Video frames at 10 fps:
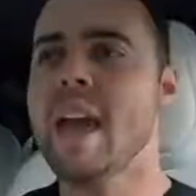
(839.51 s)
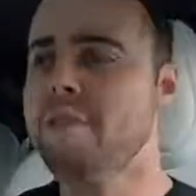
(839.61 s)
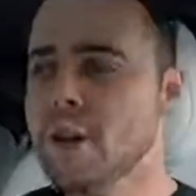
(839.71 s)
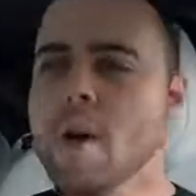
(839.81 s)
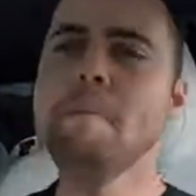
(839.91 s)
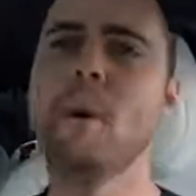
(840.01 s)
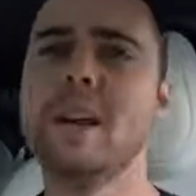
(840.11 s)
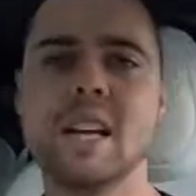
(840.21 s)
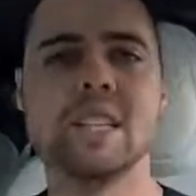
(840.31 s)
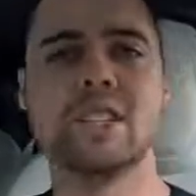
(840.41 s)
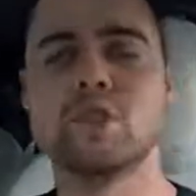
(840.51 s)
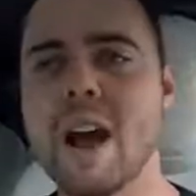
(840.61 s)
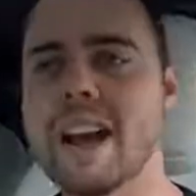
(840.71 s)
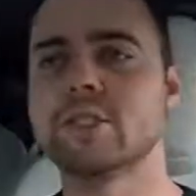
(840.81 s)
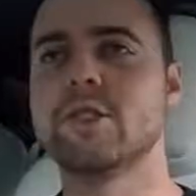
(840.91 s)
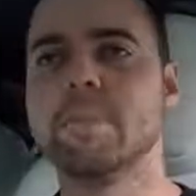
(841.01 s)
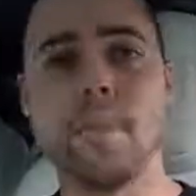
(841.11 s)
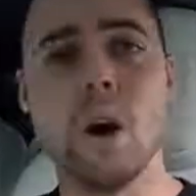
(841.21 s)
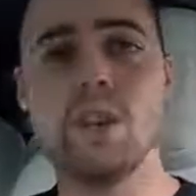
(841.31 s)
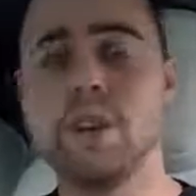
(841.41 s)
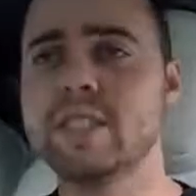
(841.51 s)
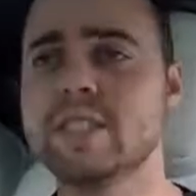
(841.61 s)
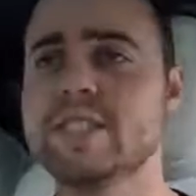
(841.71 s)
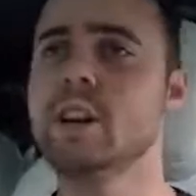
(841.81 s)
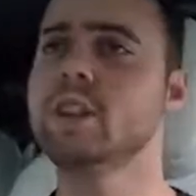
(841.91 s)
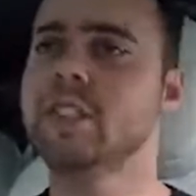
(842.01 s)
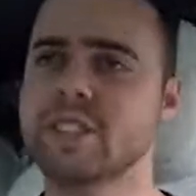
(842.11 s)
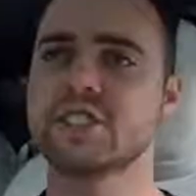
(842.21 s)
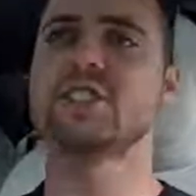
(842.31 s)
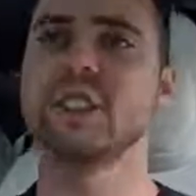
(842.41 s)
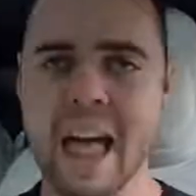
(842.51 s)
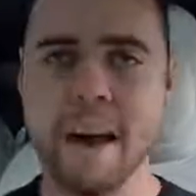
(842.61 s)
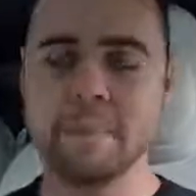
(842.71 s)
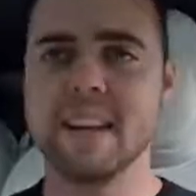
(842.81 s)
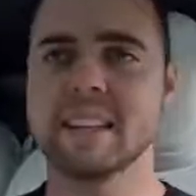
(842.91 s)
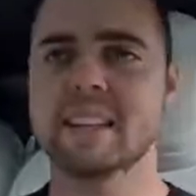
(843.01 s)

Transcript: if you don't put it into drag strip mode, you can still just slap the